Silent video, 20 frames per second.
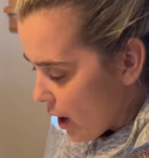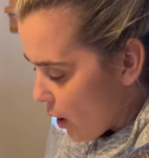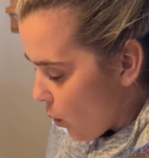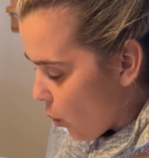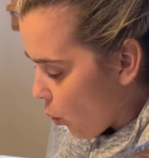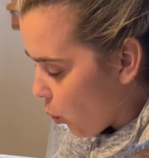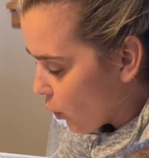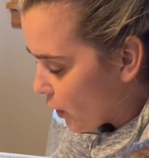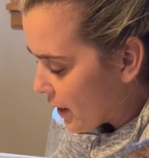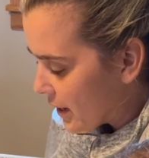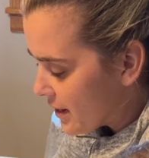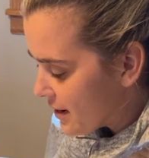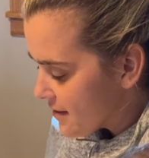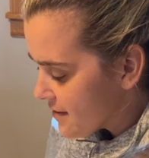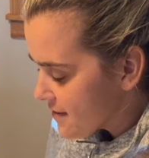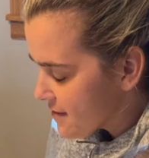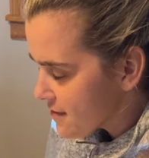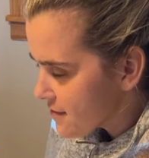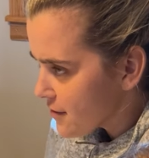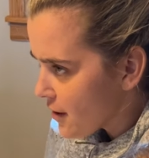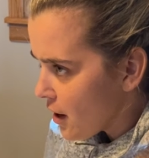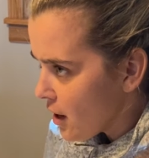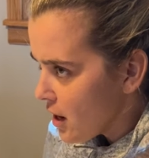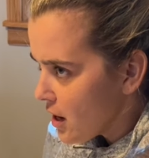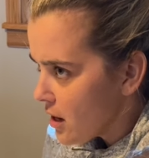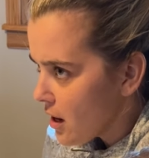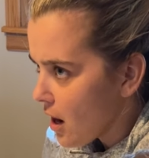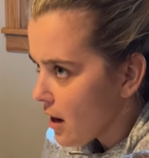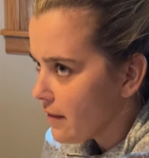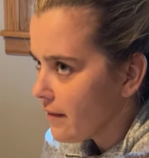We're going to
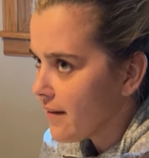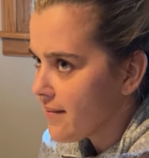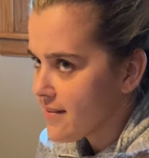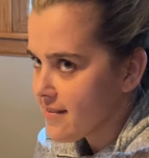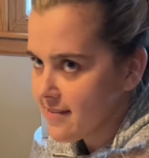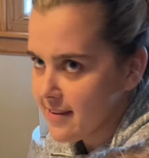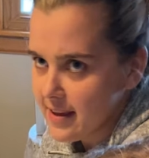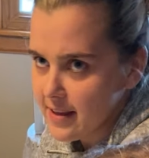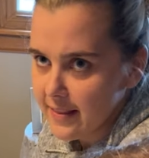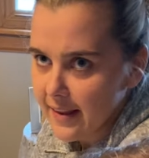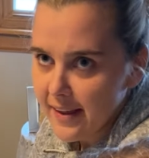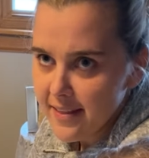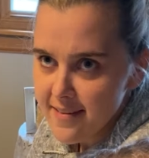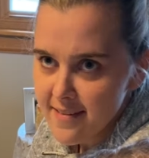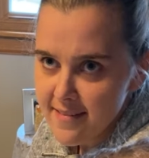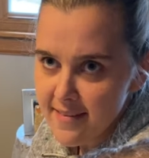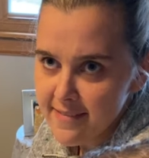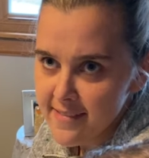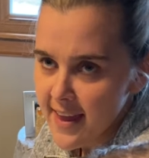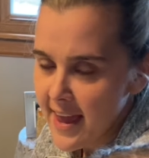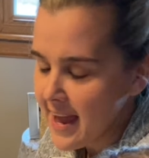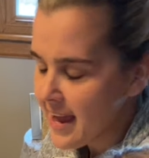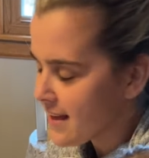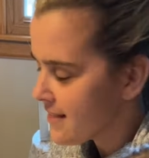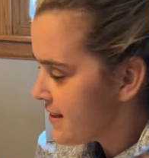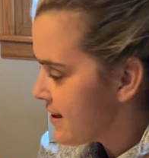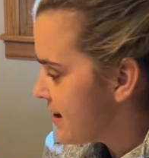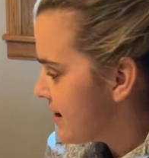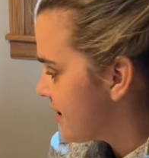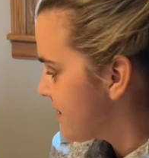start, let's take
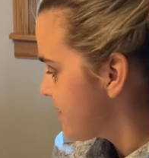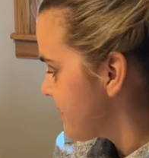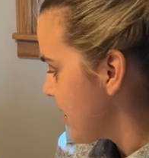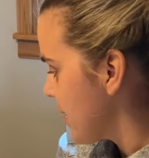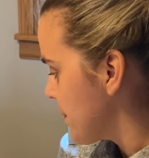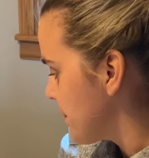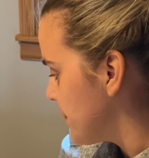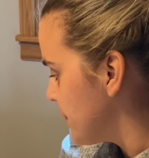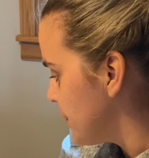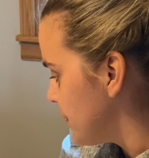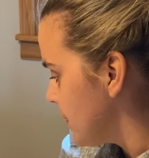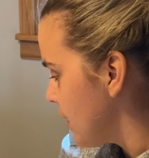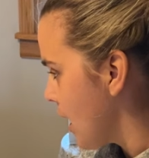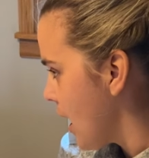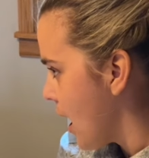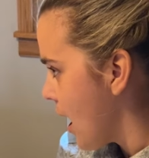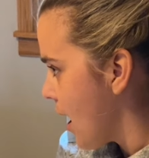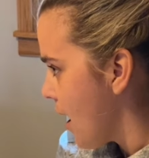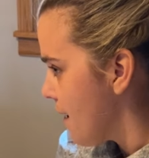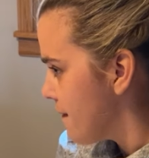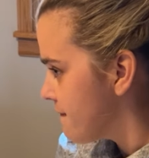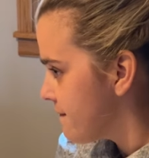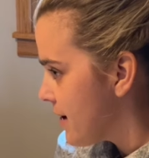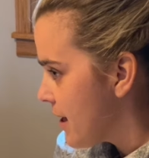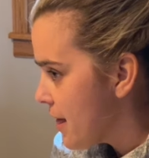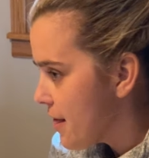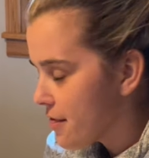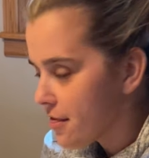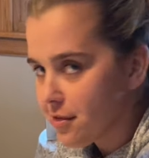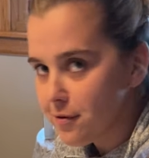the example of
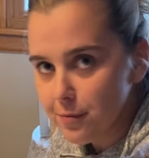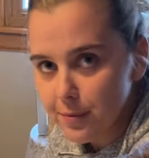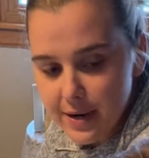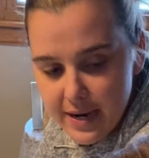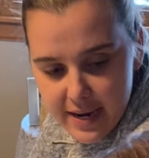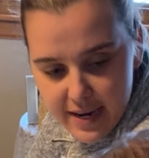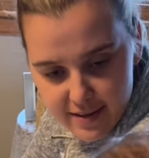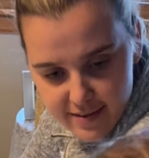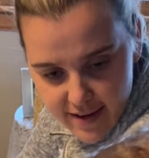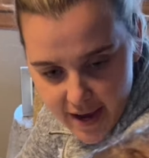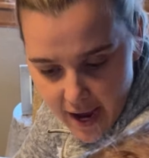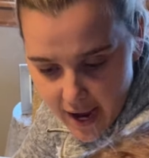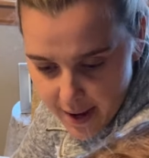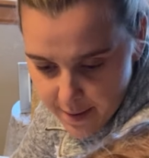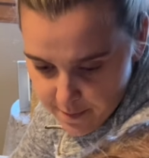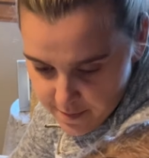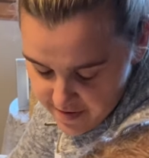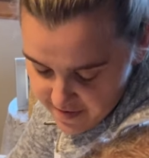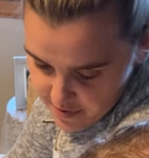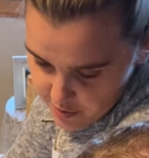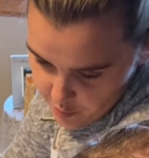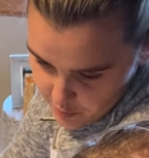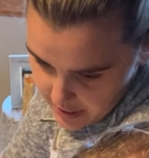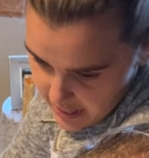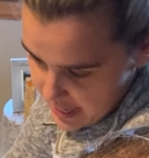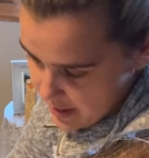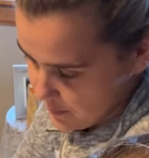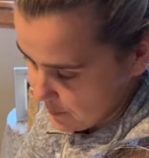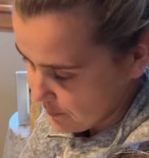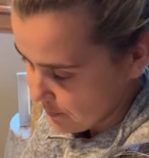3 times 3.
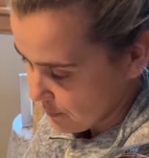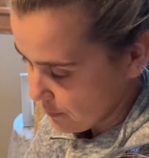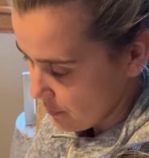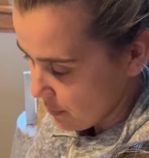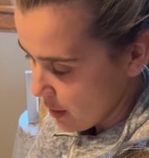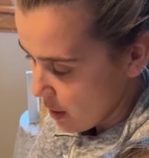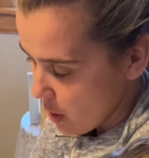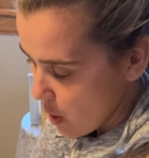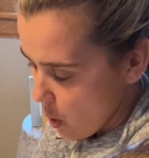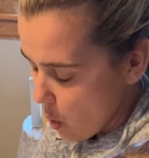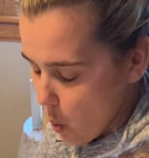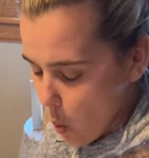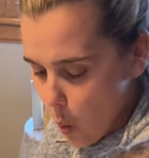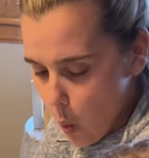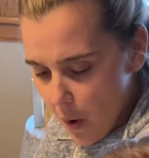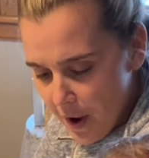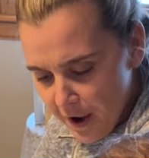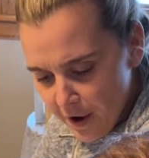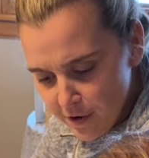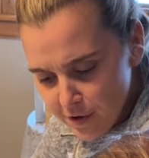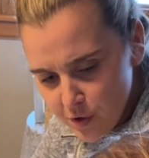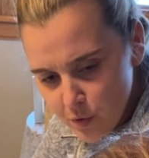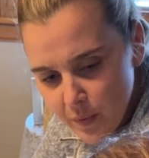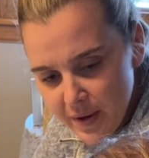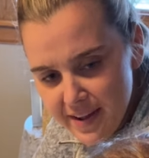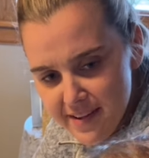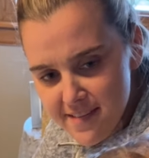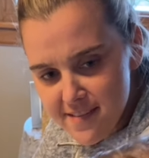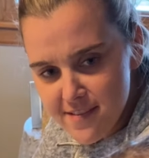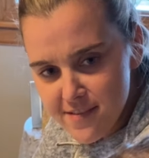Where do
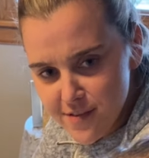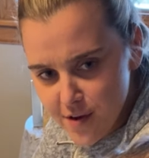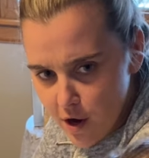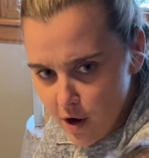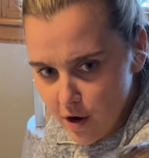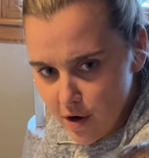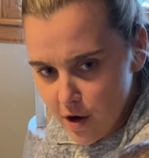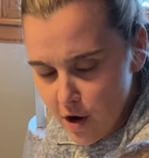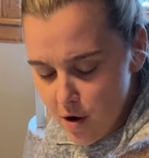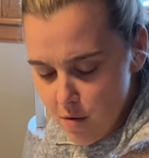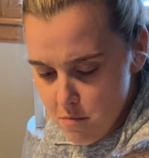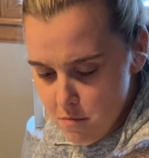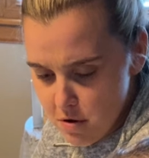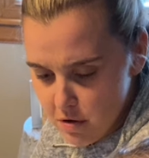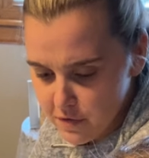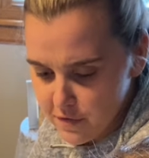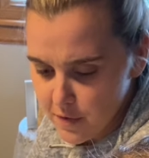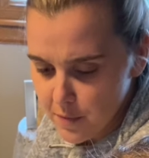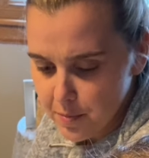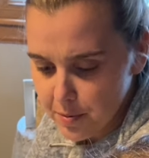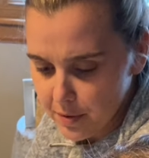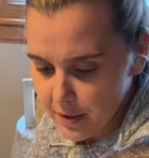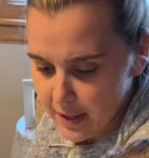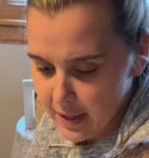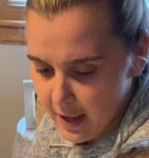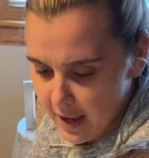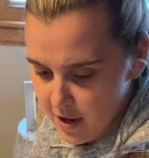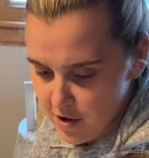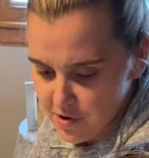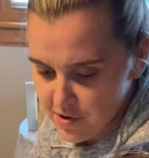we start our
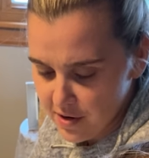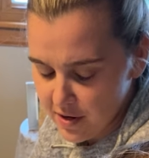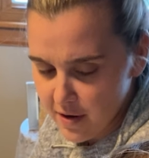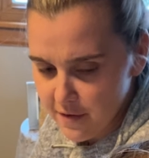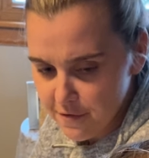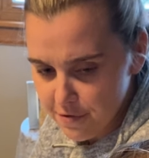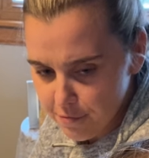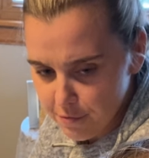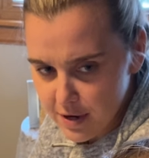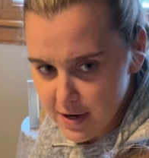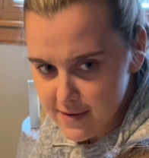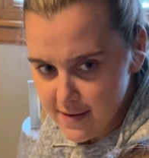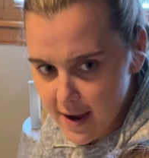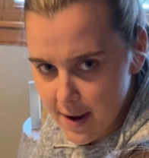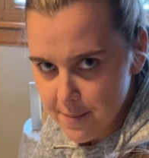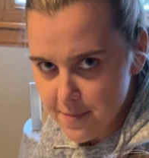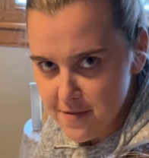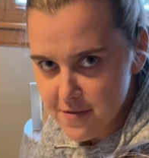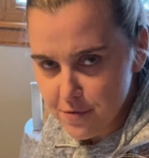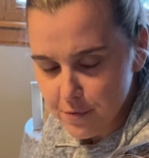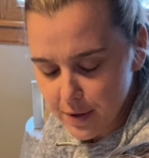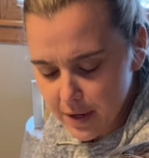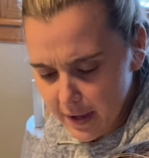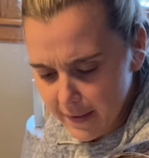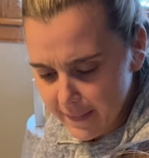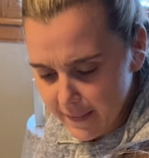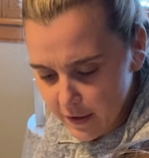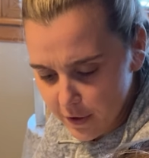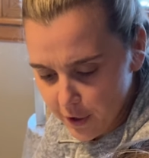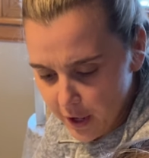multiplication of 3 times 3
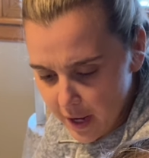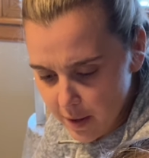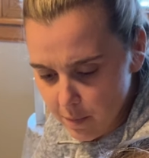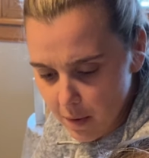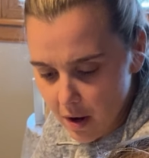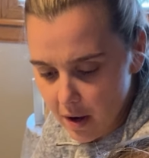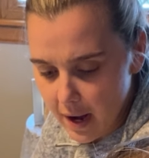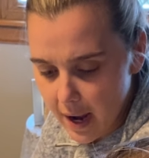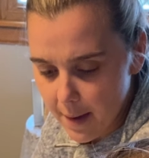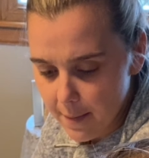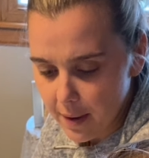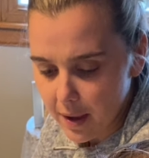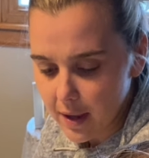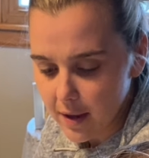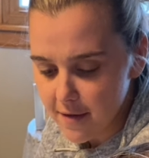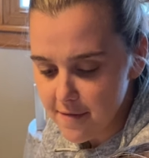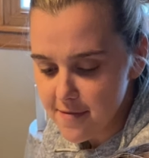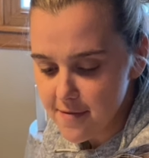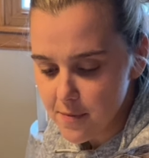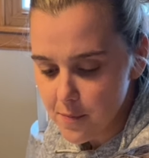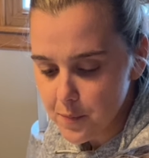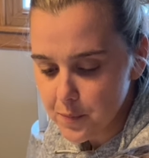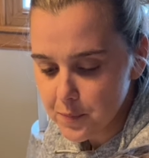on the Cranmar Abacus?